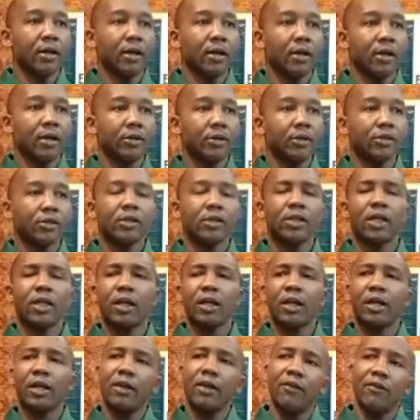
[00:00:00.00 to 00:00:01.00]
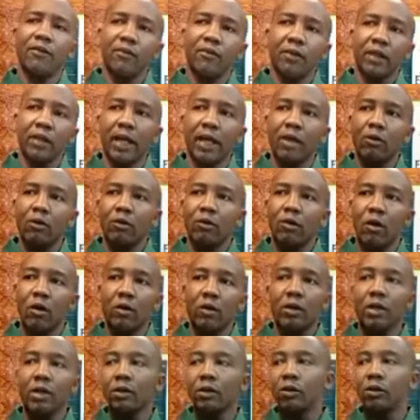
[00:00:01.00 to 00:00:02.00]
and just said that if they could
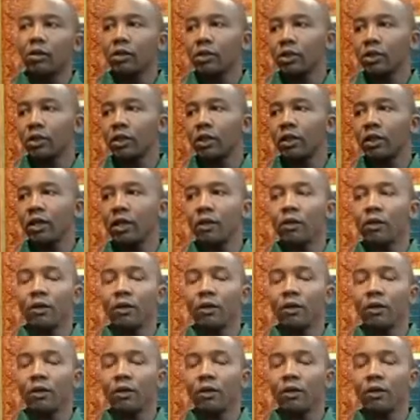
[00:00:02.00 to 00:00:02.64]
only touch the